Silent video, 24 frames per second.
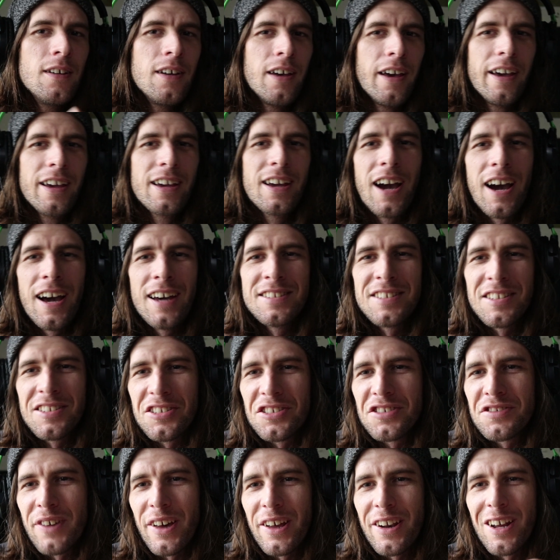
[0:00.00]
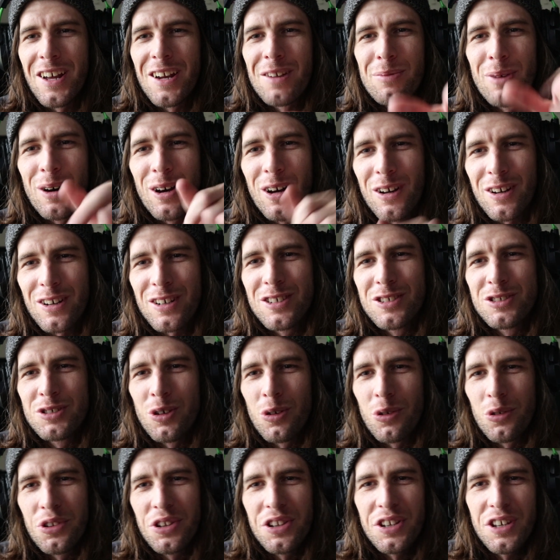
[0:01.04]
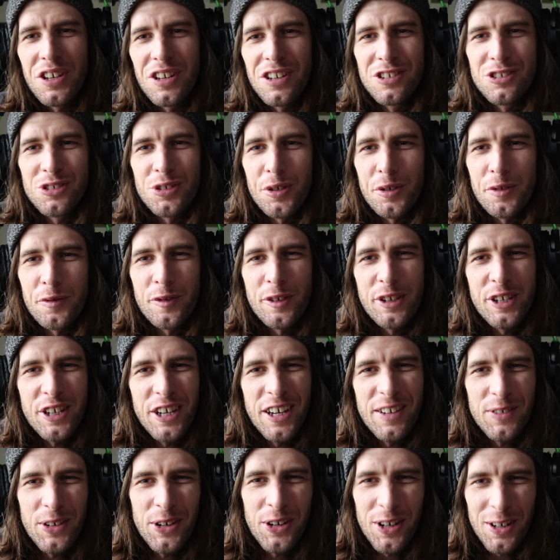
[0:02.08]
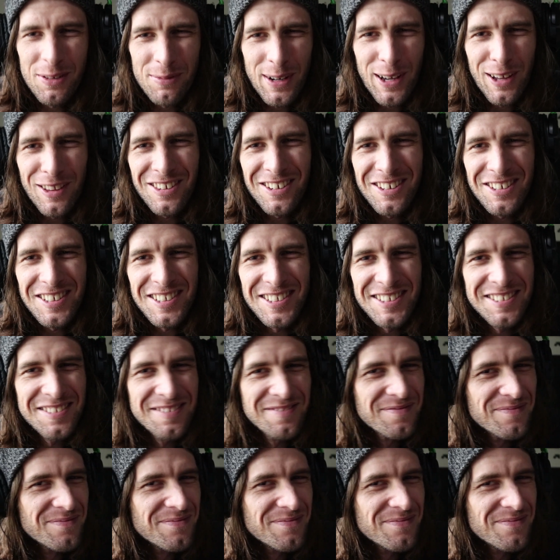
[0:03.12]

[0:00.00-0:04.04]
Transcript: Hey guys, I just found out about Control C, Control V. Have you heard about this?